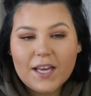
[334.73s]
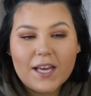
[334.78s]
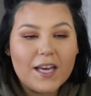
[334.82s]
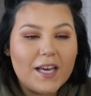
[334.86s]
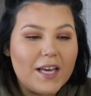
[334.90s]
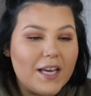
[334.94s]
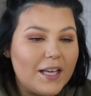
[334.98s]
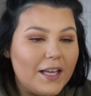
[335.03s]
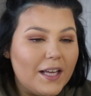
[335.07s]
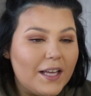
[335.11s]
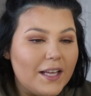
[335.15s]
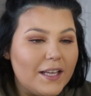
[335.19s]

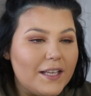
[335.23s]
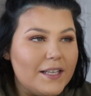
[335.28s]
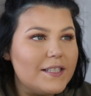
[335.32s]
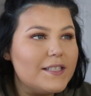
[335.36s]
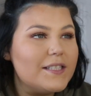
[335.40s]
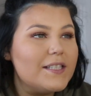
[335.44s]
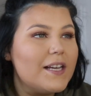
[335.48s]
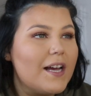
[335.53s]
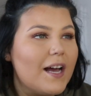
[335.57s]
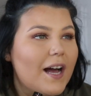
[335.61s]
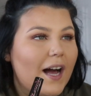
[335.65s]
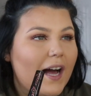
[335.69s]

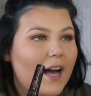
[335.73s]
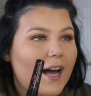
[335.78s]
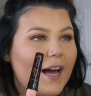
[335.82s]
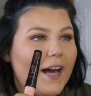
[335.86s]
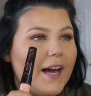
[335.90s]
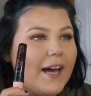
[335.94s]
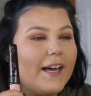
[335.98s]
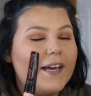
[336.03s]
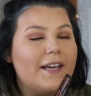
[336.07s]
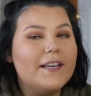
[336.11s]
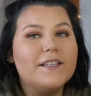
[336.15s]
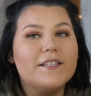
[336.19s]
is
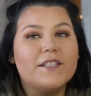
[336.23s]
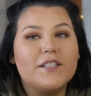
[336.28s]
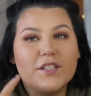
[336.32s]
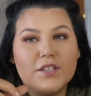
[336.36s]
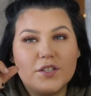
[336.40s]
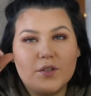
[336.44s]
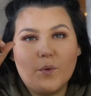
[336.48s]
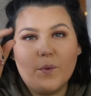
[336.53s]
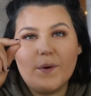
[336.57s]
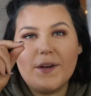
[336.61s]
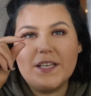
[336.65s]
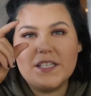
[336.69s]
I
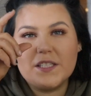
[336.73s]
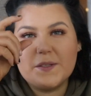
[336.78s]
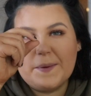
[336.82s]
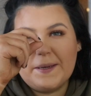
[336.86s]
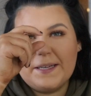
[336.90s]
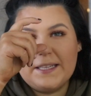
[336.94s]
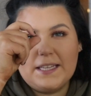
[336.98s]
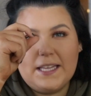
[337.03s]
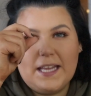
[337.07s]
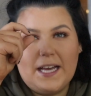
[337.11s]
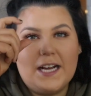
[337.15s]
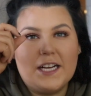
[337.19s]
squeeze
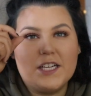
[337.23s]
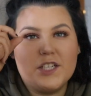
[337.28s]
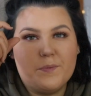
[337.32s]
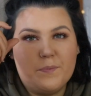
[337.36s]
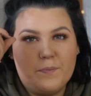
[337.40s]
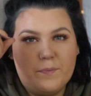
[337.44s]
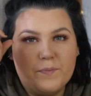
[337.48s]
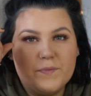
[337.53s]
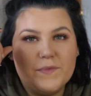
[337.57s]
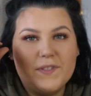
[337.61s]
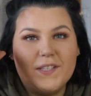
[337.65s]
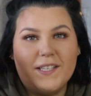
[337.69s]
my lash
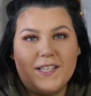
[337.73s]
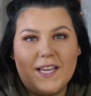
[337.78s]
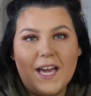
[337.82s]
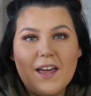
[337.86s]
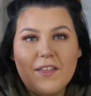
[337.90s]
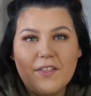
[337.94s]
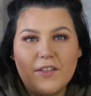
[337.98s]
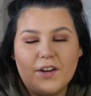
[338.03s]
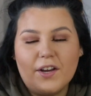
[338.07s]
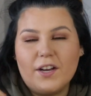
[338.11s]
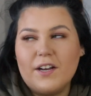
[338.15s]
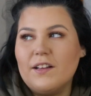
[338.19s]

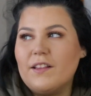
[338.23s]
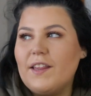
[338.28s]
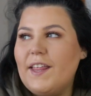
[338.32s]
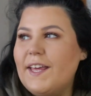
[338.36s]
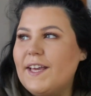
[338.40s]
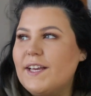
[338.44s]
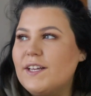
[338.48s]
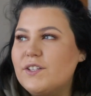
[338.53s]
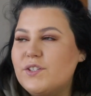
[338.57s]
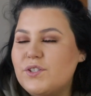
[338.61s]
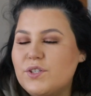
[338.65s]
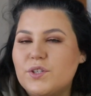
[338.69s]
together
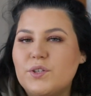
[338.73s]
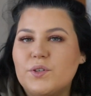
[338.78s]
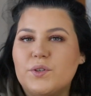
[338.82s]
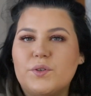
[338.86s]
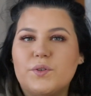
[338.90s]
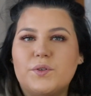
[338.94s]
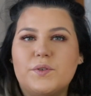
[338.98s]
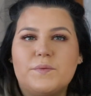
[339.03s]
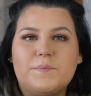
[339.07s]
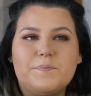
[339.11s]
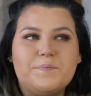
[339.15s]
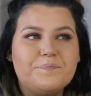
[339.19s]
like
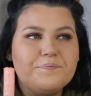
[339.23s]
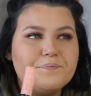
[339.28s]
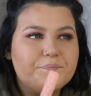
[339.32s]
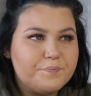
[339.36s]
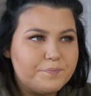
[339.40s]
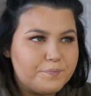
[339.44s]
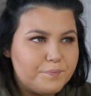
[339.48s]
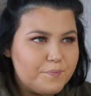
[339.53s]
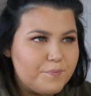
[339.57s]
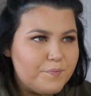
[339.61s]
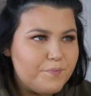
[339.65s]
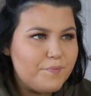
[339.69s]
to
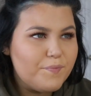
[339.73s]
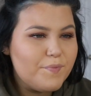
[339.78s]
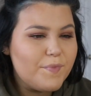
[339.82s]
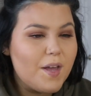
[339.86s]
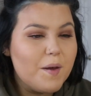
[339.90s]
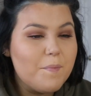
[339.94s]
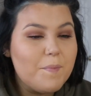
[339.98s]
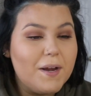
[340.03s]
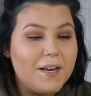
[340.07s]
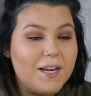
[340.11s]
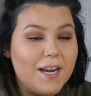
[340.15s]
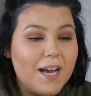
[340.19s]

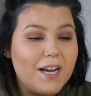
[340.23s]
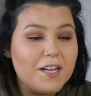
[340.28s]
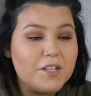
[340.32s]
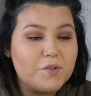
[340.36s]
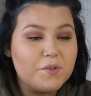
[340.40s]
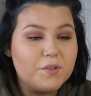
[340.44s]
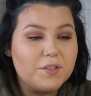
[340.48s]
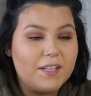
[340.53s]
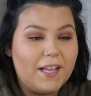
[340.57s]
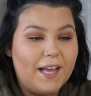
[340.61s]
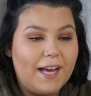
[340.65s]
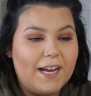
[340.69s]
my
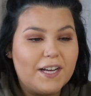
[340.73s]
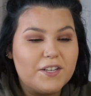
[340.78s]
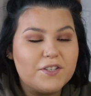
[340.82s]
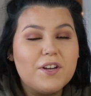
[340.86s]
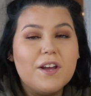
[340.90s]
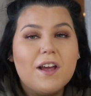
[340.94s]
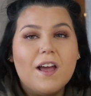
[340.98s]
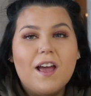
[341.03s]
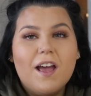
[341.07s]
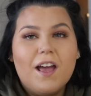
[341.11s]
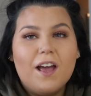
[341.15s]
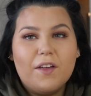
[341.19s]
natural lash.
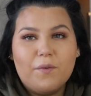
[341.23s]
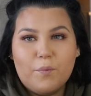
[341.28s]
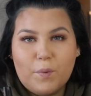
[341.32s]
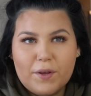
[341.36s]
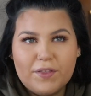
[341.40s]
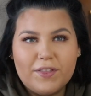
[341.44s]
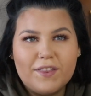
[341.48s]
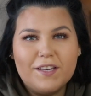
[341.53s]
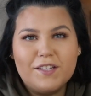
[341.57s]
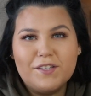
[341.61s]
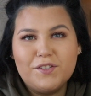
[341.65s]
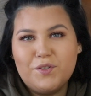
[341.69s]

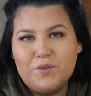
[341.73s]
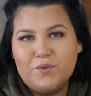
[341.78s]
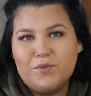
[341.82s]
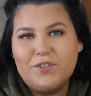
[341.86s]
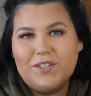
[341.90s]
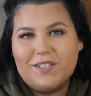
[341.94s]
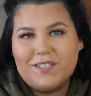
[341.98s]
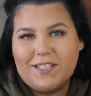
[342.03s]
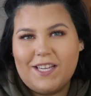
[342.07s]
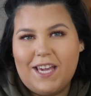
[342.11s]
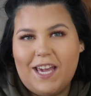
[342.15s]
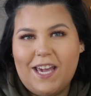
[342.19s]
With these you
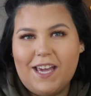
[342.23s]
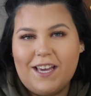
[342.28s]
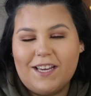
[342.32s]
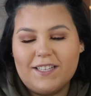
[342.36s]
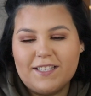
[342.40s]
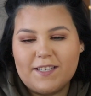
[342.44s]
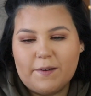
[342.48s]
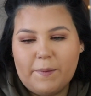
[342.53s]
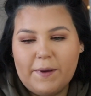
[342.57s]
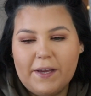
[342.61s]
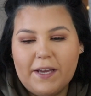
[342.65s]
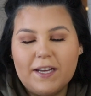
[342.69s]
just
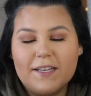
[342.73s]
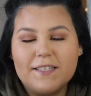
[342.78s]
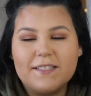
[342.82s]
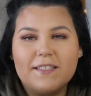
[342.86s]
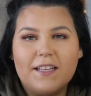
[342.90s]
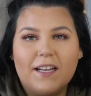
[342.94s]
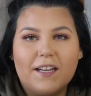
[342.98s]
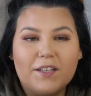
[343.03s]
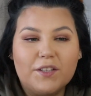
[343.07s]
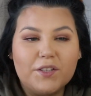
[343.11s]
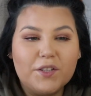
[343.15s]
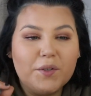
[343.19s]
can't because
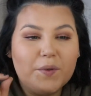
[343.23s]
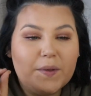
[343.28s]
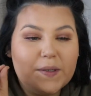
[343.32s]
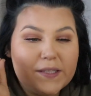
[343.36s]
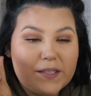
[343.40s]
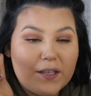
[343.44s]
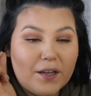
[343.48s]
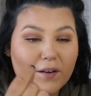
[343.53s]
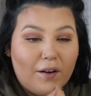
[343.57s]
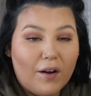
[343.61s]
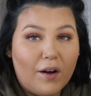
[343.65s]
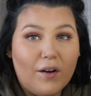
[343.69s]
that glue
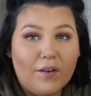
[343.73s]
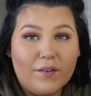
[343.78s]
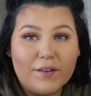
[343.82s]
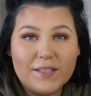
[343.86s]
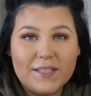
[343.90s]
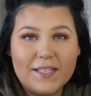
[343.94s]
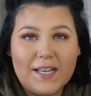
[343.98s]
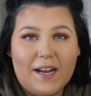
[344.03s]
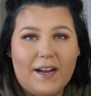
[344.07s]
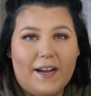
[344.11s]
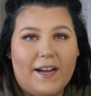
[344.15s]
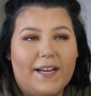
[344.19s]
is on all
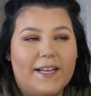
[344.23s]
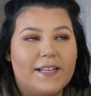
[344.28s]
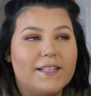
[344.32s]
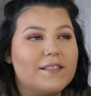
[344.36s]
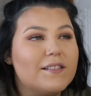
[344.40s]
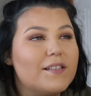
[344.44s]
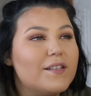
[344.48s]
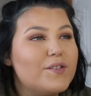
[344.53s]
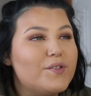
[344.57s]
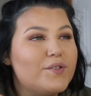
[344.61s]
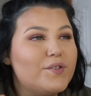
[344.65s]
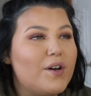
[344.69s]

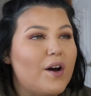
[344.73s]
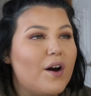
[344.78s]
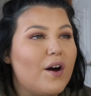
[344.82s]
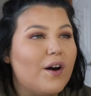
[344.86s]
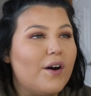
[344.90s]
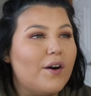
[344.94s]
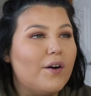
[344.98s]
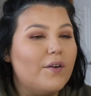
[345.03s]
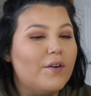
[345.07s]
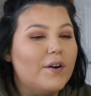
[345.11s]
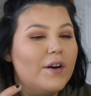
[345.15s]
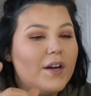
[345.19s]
sides.
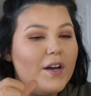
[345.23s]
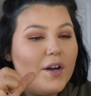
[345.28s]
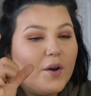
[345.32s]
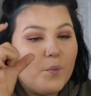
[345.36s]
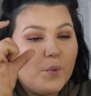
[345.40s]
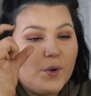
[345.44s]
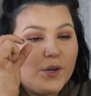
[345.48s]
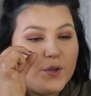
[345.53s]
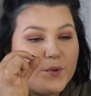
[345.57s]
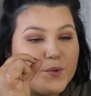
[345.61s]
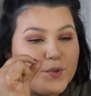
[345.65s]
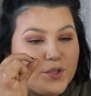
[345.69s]
So
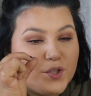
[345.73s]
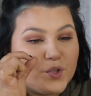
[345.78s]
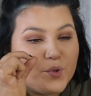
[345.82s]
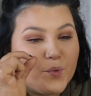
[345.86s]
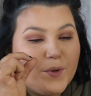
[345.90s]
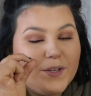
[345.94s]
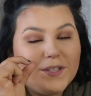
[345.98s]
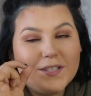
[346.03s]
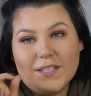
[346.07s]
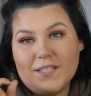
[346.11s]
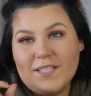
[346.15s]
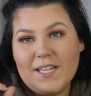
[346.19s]
when you
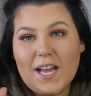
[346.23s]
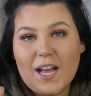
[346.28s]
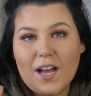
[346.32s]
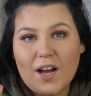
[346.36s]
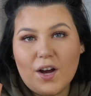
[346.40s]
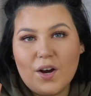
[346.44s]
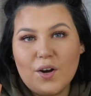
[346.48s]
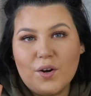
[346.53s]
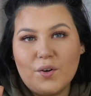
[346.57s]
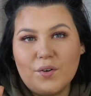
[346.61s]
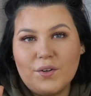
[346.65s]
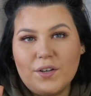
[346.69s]
squeeze it
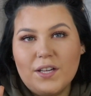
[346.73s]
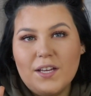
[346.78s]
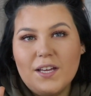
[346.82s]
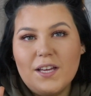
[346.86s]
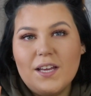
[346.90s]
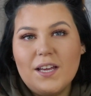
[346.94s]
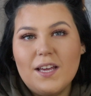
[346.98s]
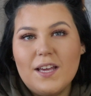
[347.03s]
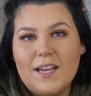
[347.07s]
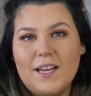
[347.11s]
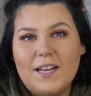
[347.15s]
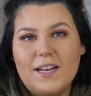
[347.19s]
down,
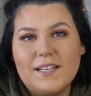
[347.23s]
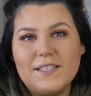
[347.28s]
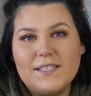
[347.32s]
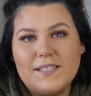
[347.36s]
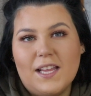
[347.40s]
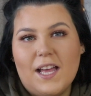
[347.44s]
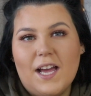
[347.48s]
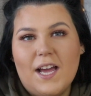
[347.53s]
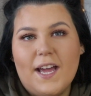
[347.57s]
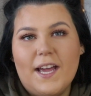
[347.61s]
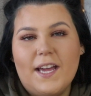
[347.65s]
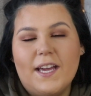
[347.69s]
it is
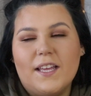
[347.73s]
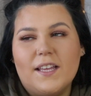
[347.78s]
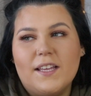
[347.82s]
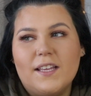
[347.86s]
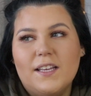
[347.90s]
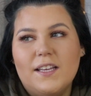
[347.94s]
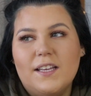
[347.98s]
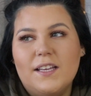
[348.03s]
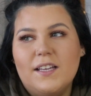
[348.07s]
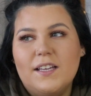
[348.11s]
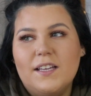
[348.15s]
like,